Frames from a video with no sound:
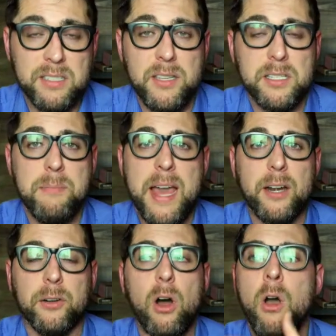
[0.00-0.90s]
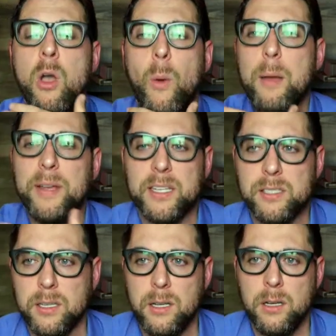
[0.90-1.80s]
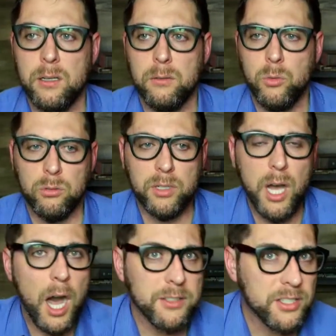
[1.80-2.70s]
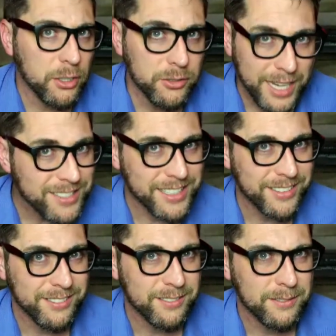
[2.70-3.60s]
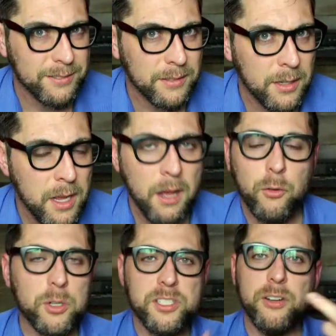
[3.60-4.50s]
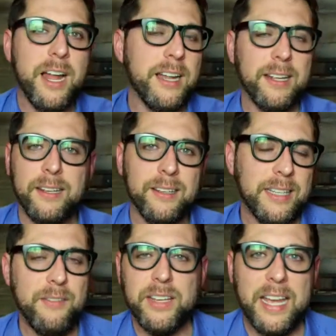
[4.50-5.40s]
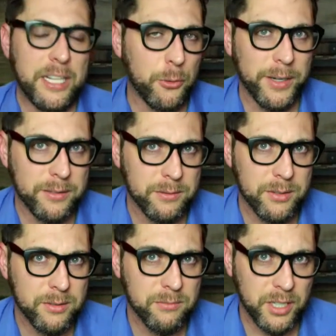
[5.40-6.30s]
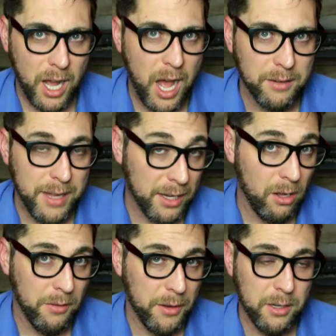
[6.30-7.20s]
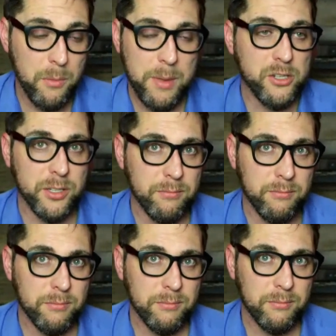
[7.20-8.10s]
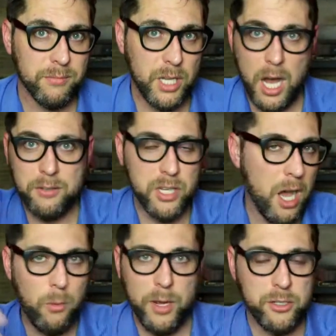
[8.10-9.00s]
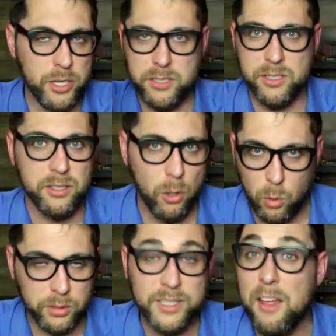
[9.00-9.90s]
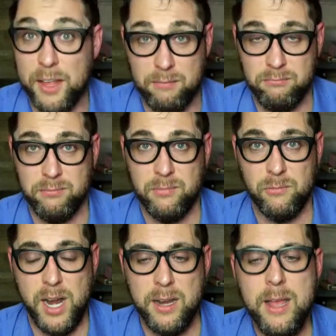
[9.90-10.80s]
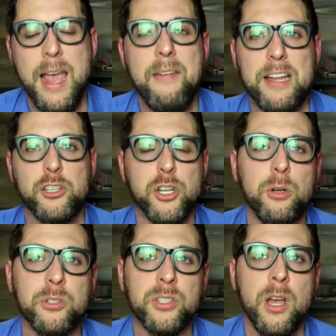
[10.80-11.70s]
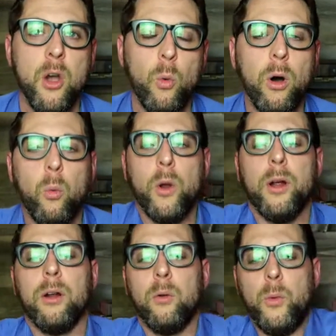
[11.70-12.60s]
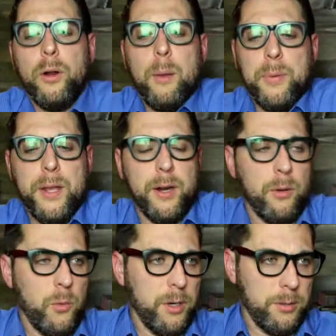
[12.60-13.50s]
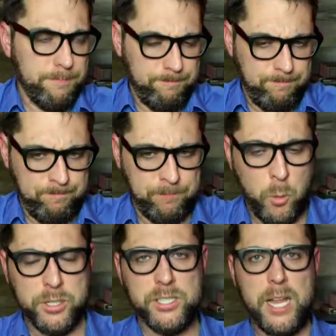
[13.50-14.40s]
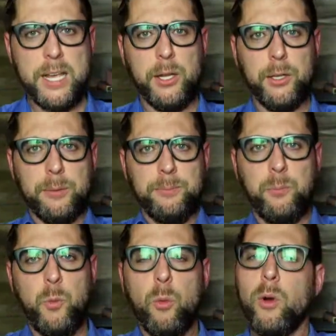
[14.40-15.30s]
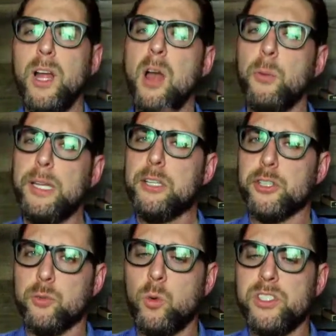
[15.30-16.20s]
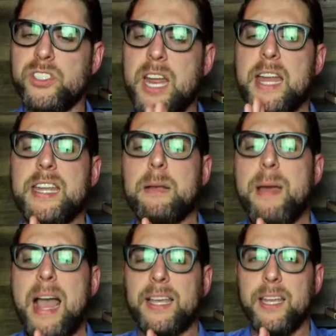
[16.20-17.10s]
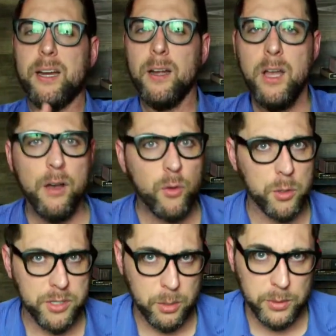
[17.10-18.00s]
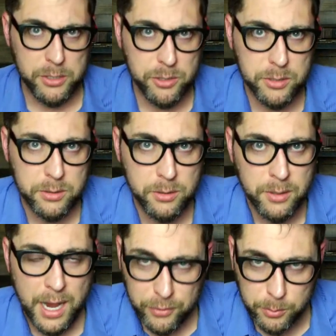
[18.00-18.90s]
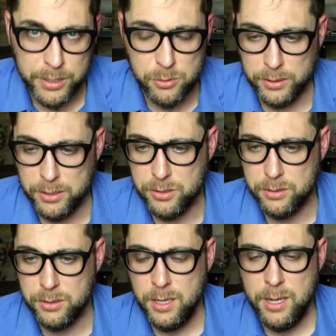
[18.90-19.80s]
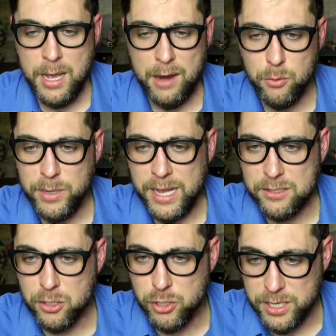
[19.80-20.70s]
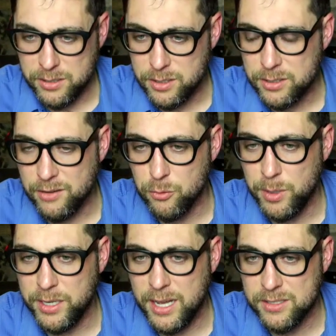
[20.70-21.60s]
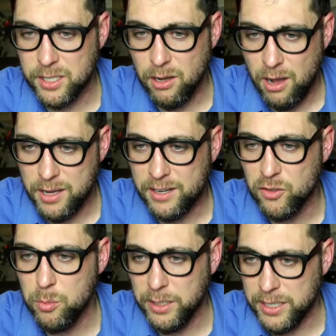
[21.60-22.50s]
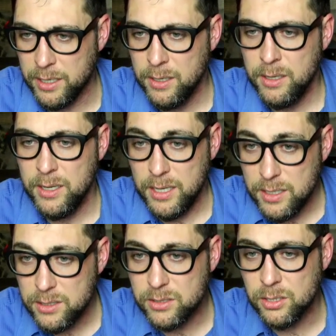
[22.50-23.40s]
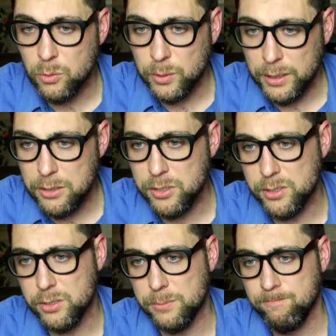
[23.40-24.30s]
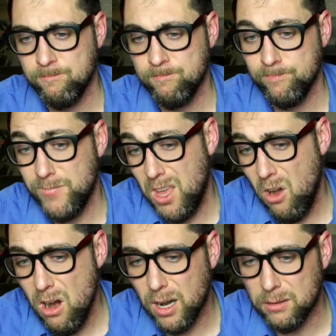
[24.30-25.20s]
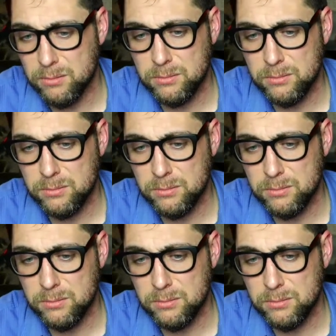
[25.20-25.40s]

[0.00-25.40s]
It doesn't matter at all. Why? Because, well, God still does it. Of course, they're not giving any credence to God at all. They don't even mention God, Yahweh, Jesus, Lord, nothing, right? And that shows, well, we're we're up here, we're we're secular. We're, we're not religious. We're standing back here. Of course, they're religious. Everybody's religious. Everybody has a Jesus. Everybody has a God. Everybody is religious. They are.